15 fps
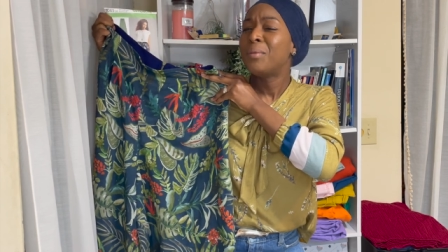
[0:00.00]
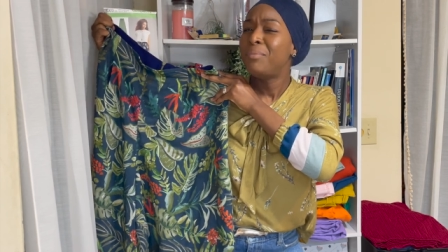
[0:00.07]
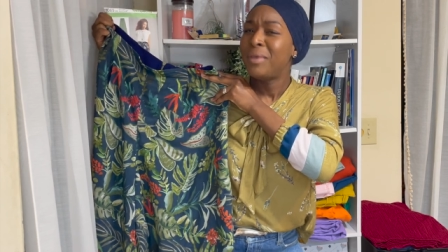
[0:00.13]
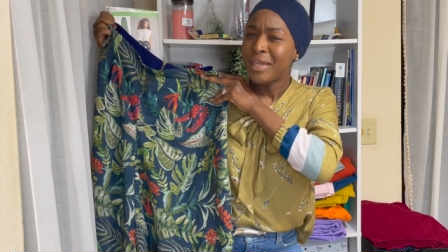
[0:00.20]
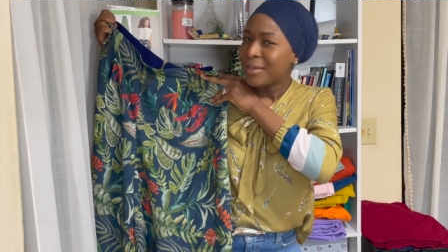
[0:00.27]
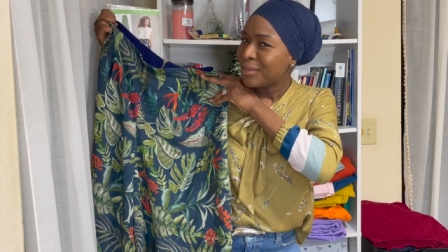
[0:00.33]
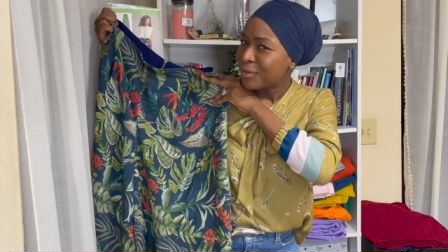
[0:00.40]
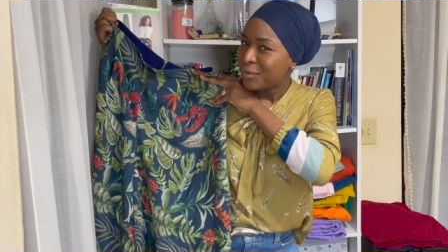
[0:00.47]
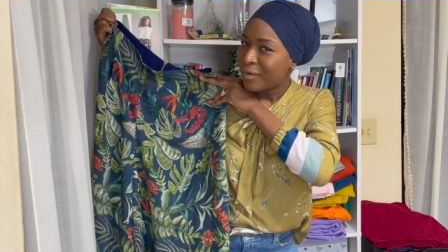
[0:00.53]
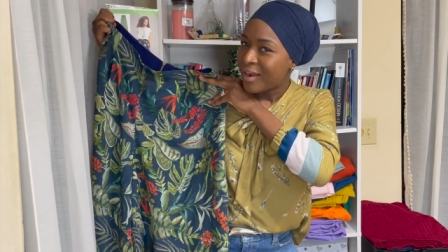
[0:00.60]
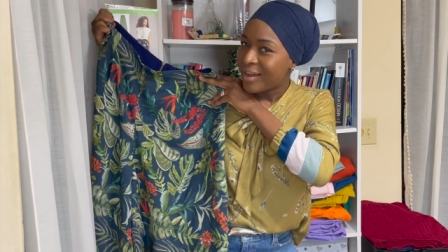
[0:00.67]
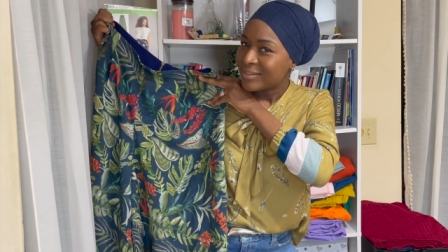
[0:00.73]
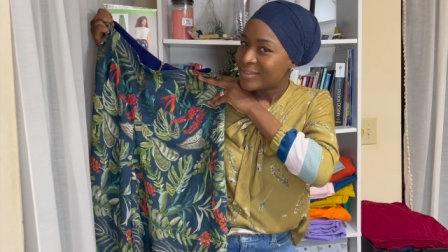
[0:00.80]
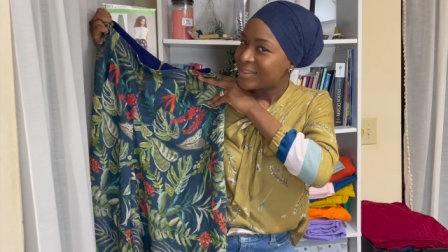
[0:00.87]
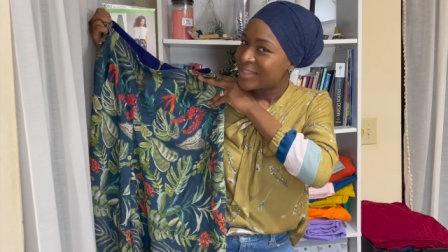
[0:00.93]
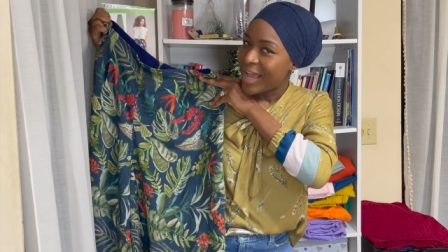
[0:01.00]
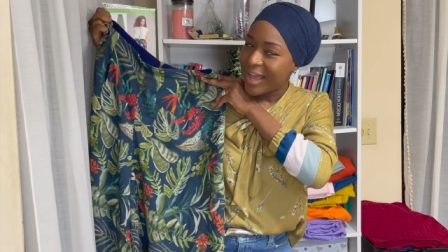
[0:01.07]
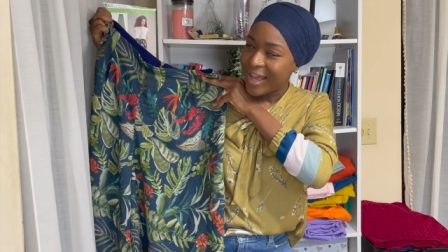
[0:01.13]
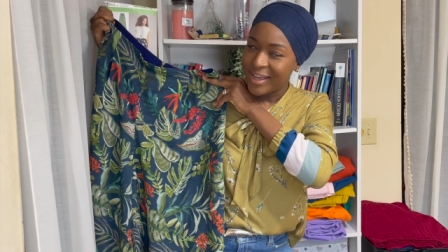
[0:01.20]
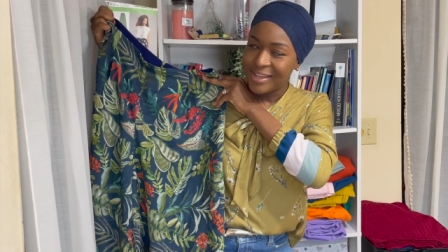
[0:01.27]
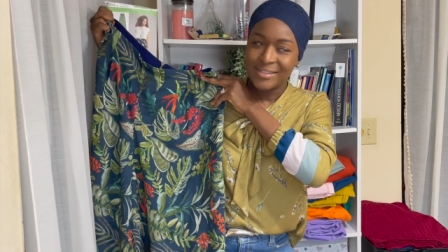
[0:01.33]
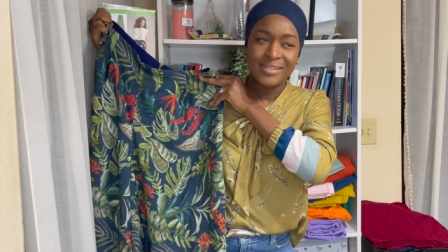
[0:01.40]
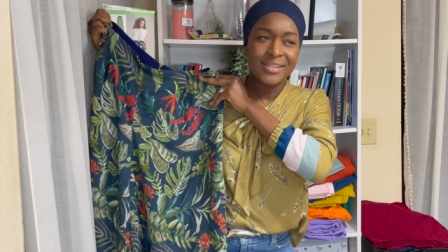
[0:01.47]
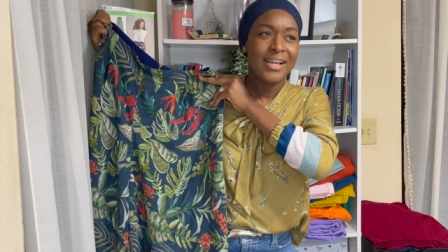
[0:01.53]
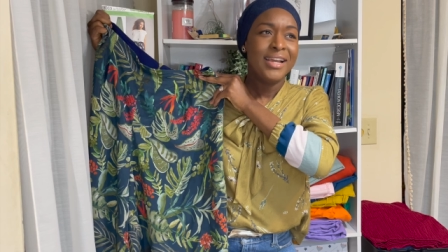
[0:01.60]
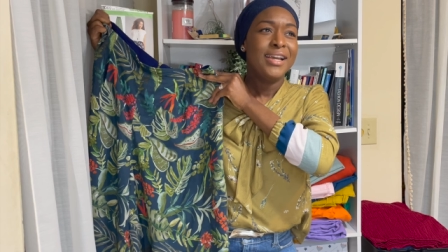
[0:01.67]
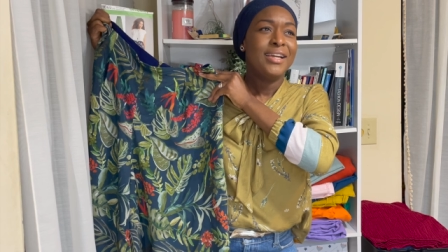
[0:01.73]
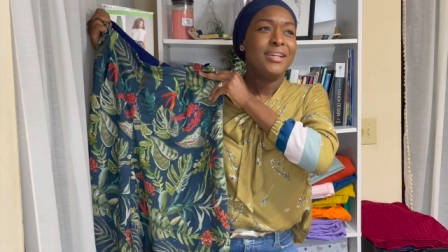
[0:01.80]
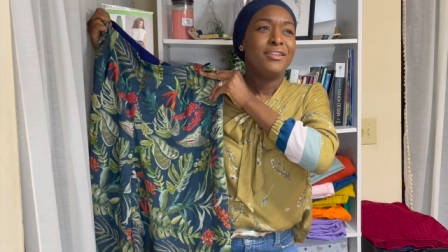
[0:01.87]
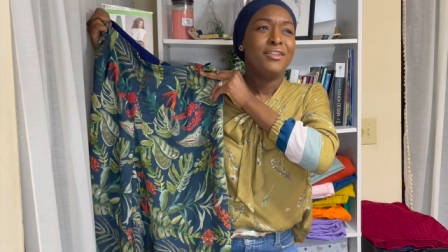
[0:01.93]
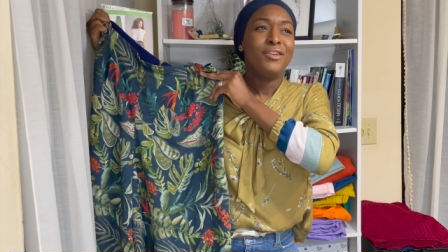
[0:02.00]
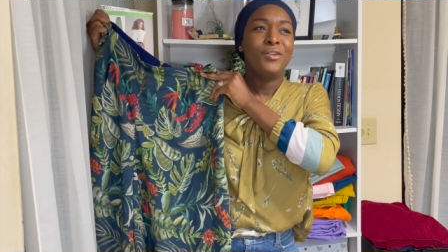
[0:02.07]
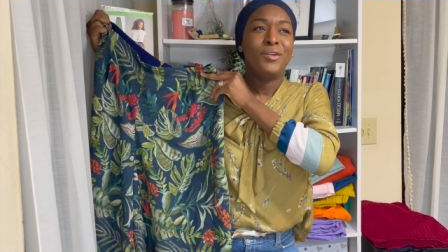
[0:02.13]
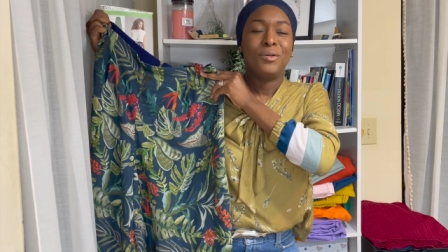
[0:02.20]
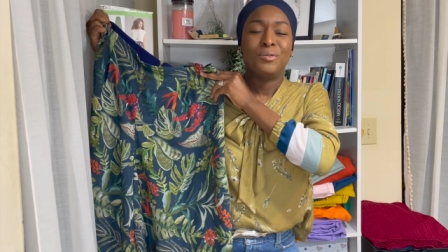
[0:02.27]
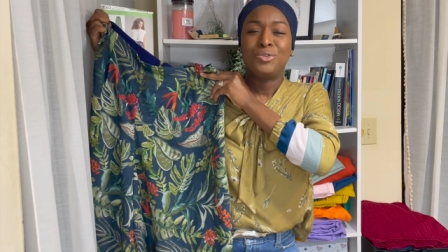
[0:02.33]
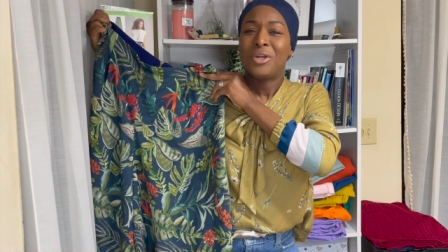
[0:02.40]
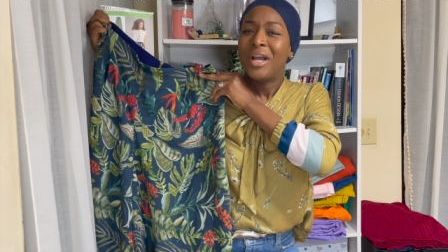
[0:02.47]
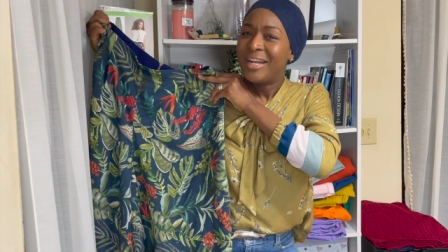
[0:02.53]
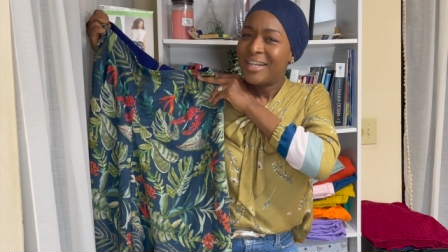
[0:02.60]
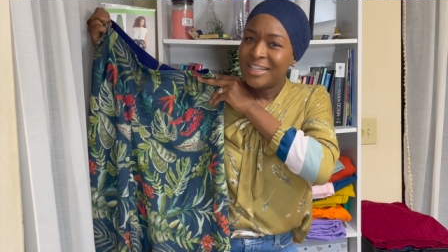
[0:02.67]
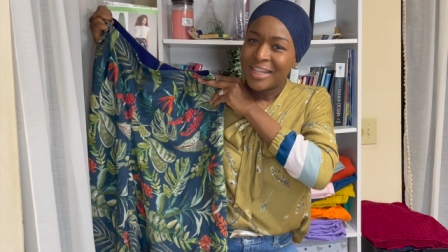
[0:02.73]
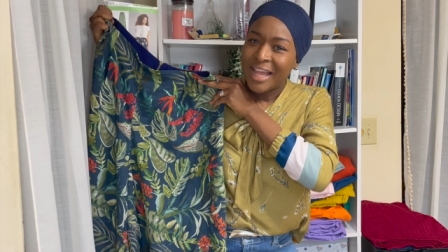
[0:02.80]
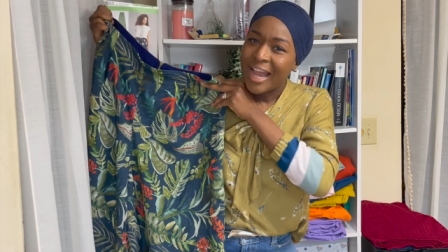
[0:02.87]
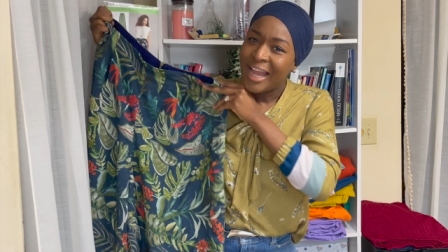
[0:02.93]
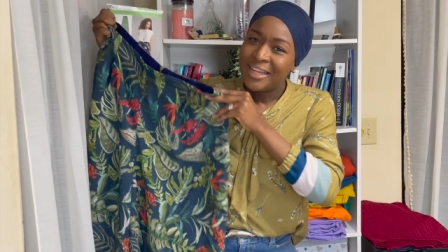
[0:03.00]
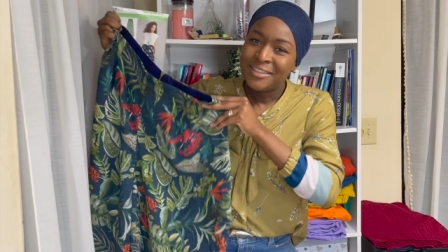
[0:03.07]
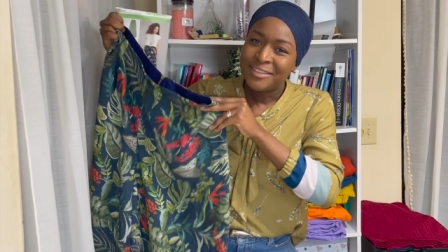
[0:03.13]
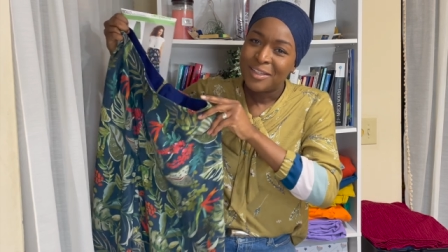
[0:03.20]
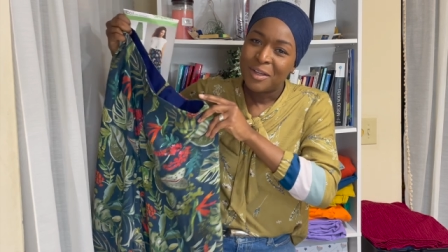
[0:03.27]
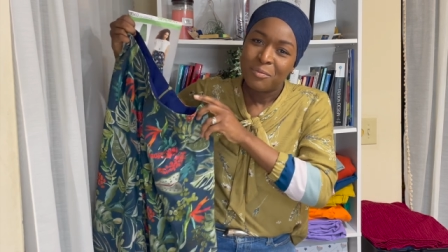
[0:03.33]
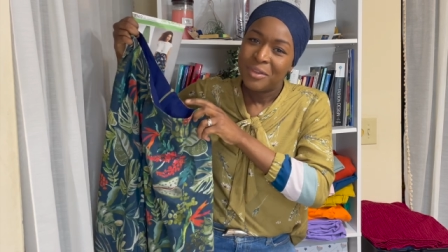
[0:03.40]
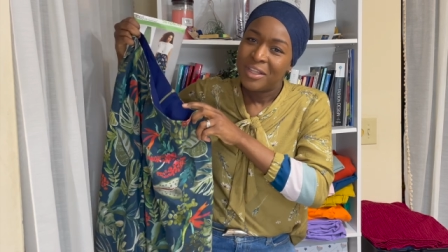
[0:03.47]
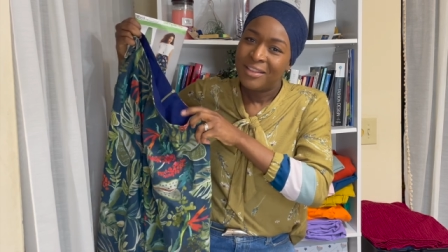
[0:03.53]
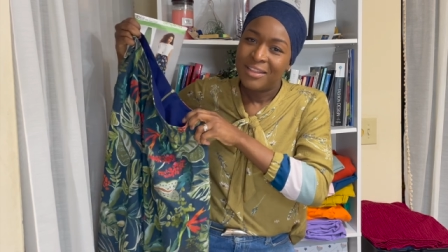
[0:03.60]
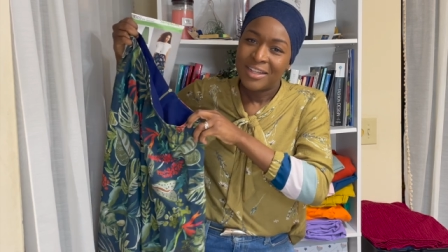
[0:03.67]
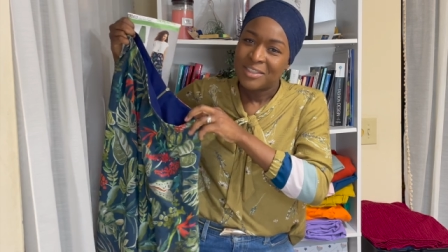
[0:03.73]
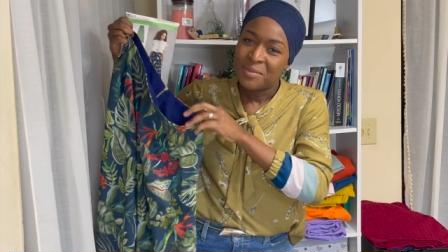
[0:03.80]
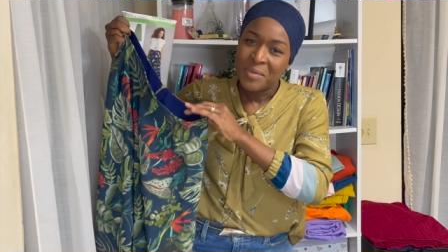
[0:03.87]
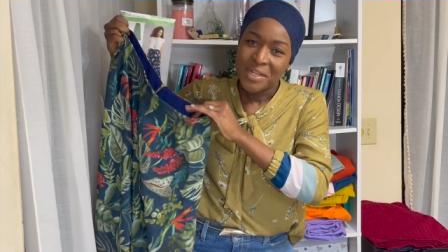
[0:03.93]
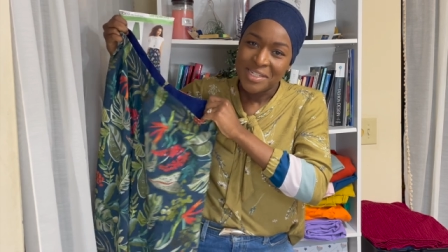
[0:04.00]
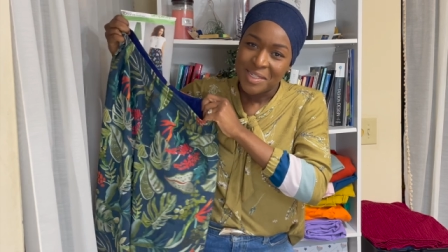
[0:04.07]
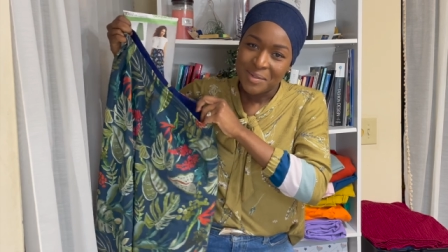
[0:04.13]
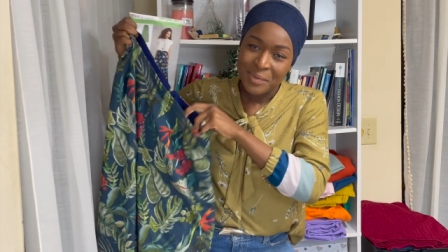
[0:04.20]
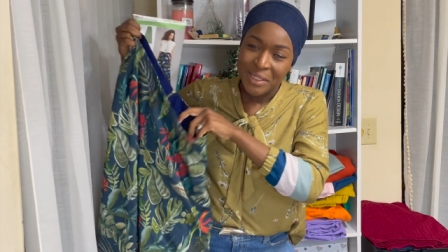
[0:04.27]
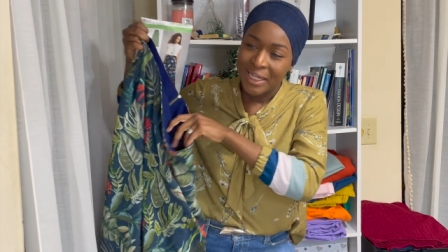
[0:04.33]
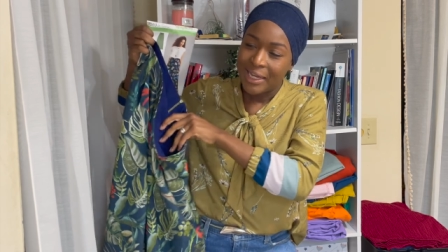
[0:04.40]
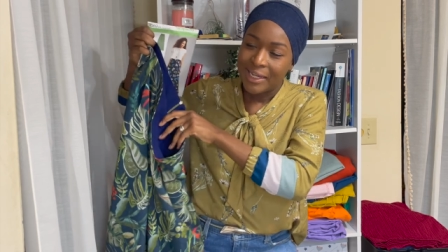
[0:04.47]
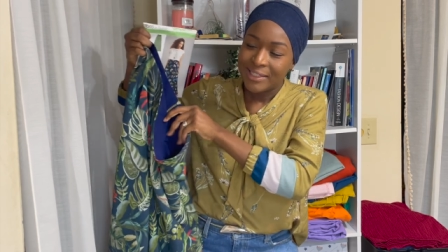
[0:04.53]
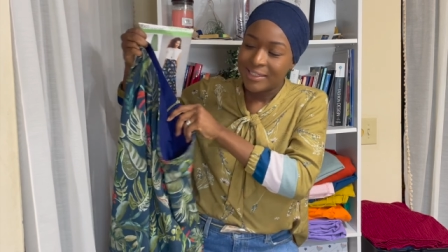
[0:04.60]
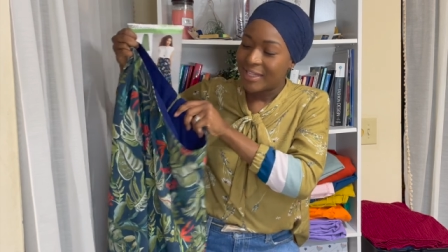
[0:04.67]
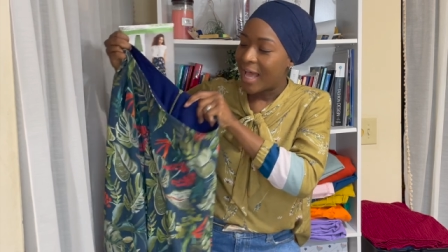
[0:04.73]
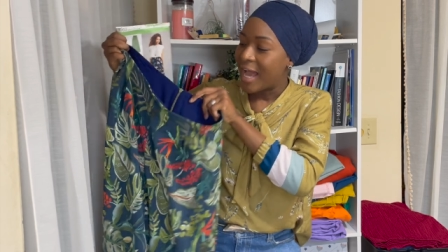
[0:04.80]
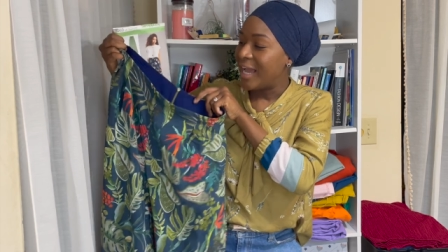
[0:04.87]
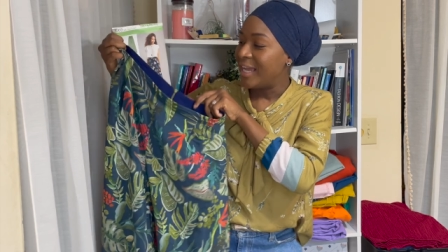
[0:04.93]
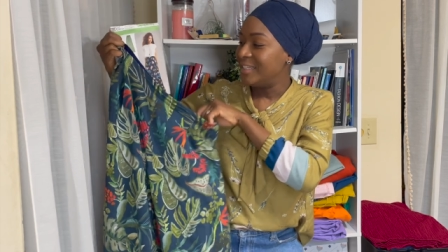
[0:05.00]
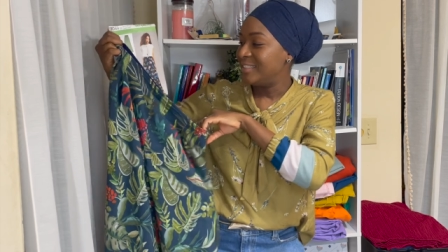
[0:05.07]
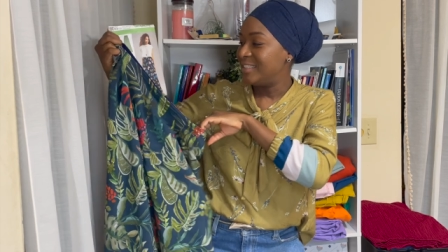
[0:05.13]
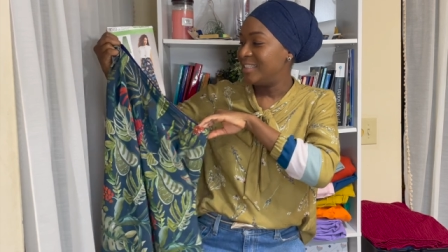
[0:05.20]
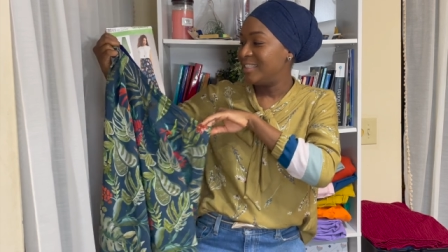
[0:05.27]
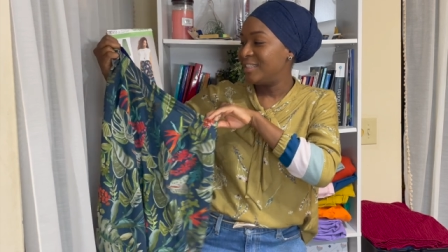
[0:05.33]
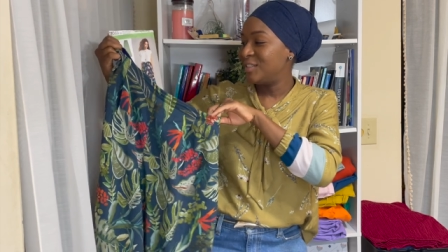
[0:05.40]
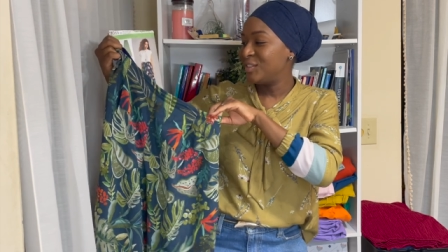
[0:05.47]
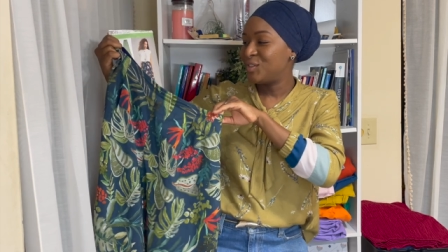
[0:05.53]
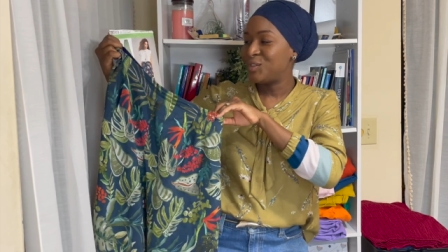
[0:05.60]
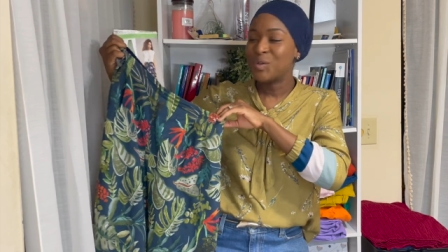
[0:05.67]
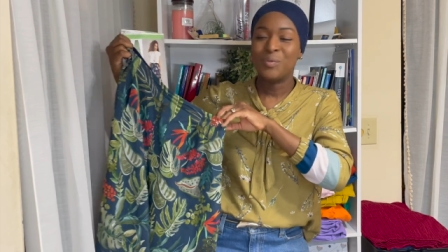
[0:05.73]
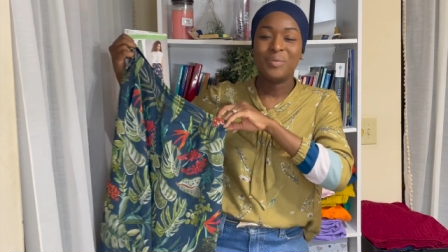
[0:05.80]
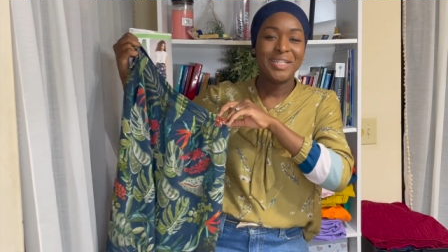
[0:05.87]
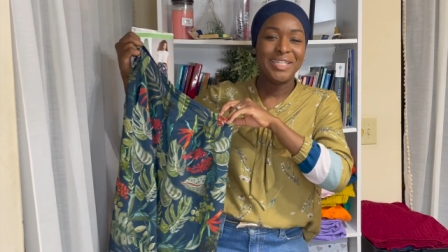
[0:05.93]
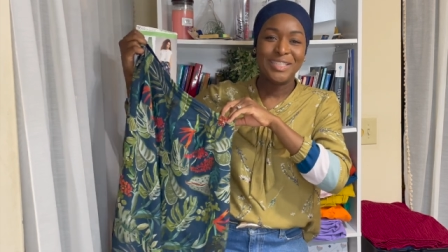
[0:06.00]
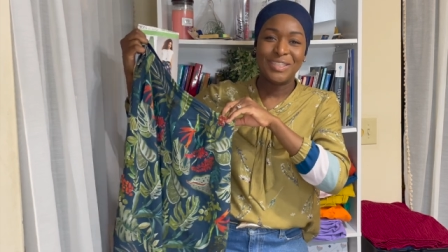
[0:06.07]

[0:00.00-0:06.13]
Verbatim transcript: Picking the wrong size, you know, trying to line something that's meant to be unlined and so many